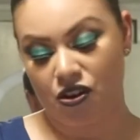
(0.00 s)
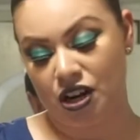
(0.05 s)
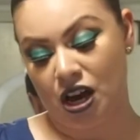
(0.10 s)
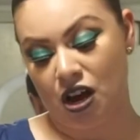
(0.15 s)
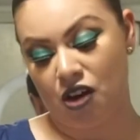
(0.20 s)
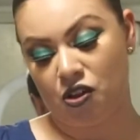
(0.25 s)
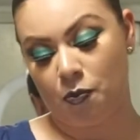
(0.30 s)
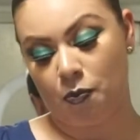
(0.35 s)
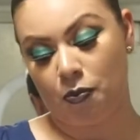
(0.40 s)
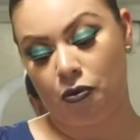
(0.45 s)

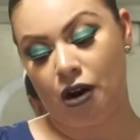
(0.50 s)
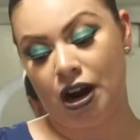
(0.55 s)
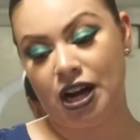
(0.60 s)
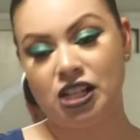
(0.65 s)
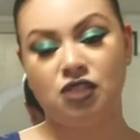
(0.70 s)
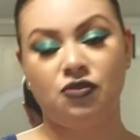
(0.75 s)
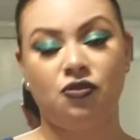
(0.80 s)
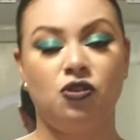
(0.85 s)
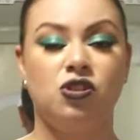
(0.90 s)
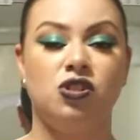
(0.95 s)
Now the
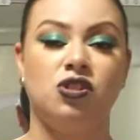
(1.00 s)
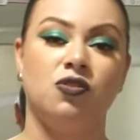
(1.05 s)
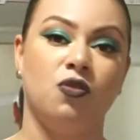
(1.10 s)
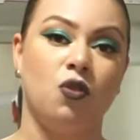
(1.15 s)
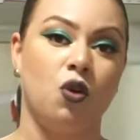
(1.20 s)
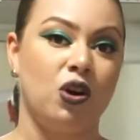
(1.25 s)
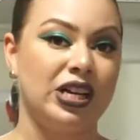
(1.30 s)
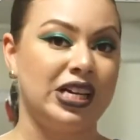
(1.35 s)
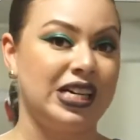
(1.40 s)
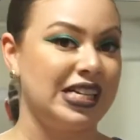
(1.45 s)
price, first of
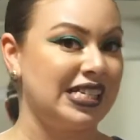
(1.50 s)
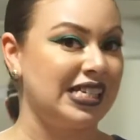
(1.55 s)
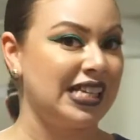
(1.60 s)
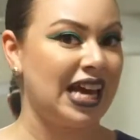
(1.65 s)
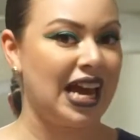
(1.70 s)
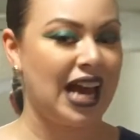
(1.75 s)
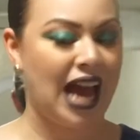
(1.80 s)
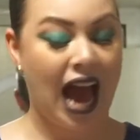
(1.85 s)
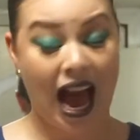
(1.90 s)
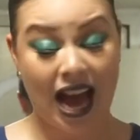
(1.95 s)
all, is
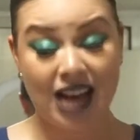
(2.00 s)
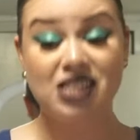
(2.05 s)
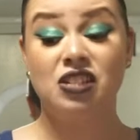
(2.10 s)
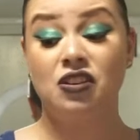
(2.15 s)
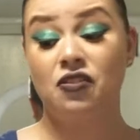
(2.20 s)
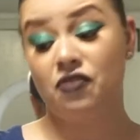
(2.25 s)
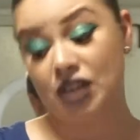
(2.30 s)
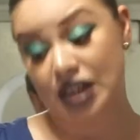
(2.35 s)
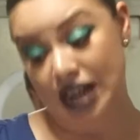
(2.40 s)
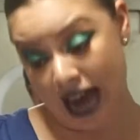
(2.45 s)
as
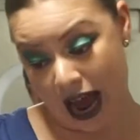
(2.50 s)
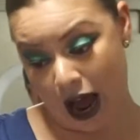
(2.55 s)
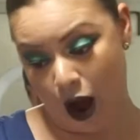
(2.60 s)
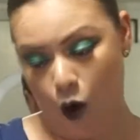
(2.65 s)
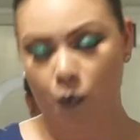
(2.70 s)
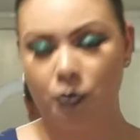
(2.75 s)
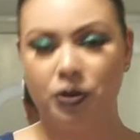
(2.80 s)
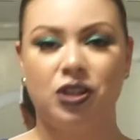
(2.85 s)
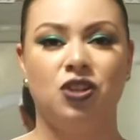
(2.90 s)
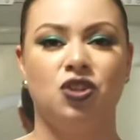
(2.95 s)
of
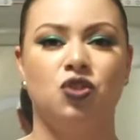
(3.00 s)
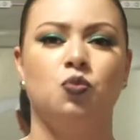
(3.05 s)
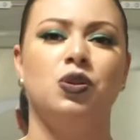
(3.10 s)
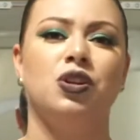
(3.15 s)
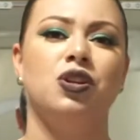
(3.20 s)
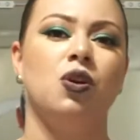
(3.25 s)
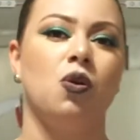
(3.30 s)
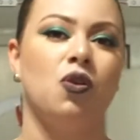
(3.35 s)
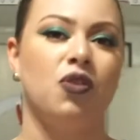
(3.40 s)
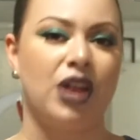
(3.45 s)
now, because
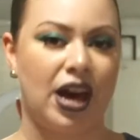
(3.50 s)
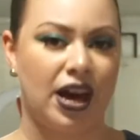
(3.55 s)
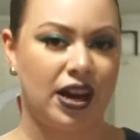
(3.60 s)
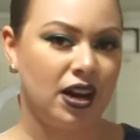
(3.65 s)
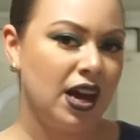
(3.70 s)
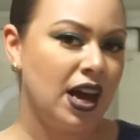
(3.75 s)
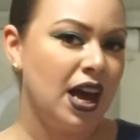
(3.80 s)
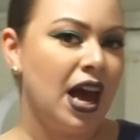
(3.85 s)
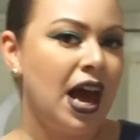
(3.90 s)
we know that